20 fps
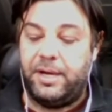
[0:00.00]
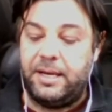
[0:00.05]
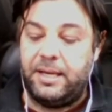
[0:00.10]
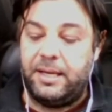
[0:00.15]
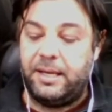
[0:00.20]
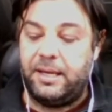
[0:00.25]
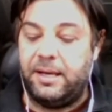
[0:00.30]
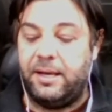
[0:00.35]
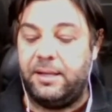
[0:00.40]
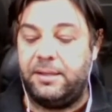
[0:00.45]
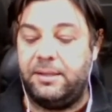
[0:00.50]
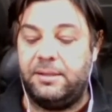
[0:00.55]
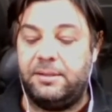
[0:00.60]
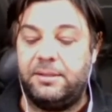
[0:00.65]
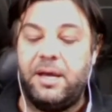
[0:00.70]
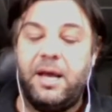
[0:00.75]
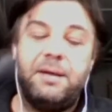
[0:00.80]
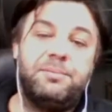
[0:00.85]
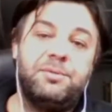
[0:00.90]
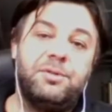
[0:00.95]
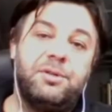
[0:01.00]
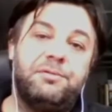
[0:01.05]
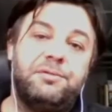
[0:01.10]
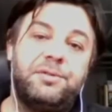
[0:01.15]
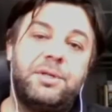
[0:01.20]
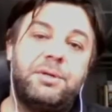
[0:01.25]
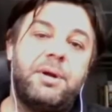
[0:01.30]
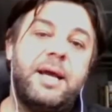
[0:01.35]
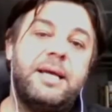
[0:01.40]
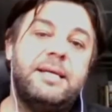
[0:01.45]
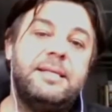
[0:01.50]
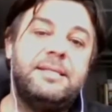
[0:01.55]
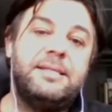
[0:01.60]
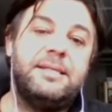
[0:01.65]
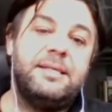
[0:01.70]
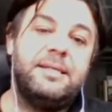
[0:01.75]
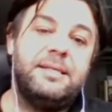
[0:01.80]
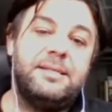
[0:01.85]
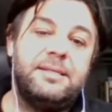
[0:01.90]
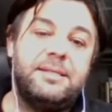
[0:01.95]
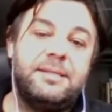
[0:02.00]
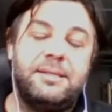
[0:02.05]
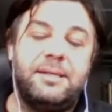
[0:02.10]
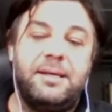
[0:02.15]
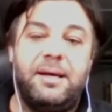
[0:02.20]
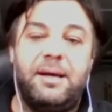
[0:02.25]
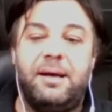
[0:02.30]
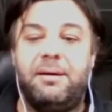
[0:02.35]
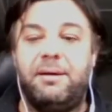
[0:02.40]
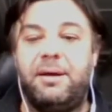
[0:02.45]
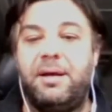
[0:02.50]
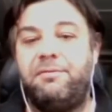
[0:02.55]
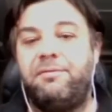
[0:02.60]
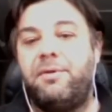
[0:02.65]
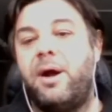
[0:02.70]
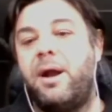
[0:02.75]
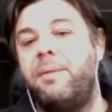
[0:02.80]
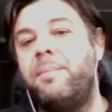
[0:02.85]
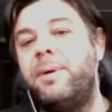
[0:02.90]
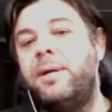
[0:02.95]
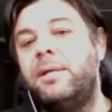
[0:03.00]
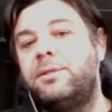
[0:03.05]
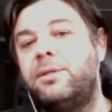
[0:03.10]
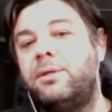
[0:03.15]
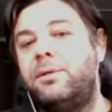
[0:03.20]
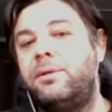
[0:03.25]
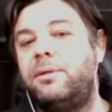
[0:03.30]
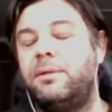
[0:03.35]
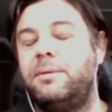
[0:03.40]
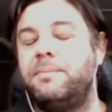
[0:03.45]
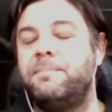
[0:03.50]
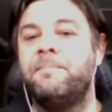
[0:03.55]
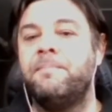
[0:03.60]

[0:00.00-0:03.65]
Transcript: any other types of crises, environmental,